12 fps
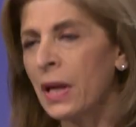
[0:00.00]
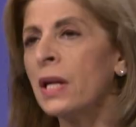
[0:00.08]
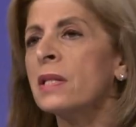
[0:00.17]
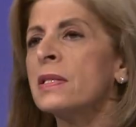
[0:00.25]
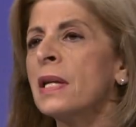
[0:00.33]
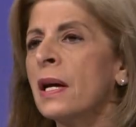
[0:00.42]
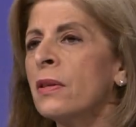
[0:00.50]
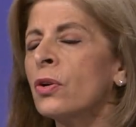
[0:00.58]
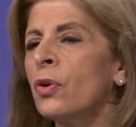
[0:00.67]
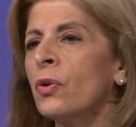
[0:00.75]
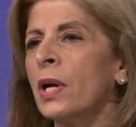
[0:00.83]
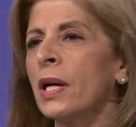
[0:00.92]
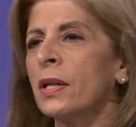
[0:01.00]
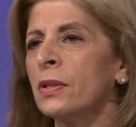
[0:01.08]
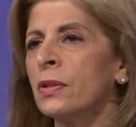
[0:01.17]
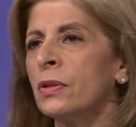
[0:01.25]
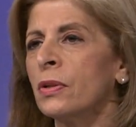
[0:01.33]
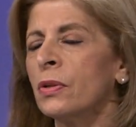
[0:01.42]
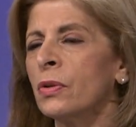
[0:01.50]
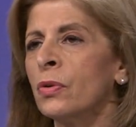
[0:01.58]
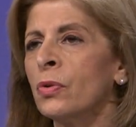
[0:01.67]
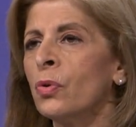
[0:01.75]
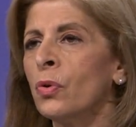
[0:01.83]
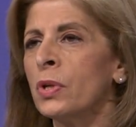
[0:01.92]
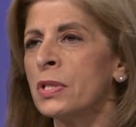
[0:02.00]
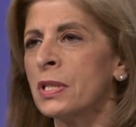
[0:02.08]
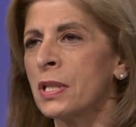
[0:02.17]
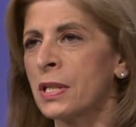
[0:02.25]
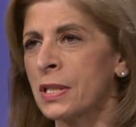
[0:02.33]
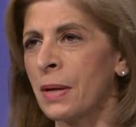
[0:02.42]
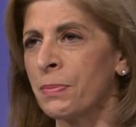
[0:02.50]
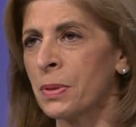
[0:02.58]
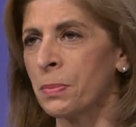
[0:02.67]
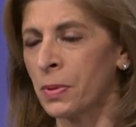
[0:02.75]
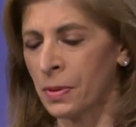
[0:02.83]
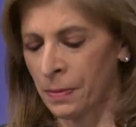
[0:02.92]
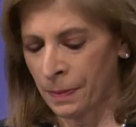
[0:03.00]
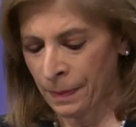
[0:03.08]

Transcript: is neither correct nor is it acceptable.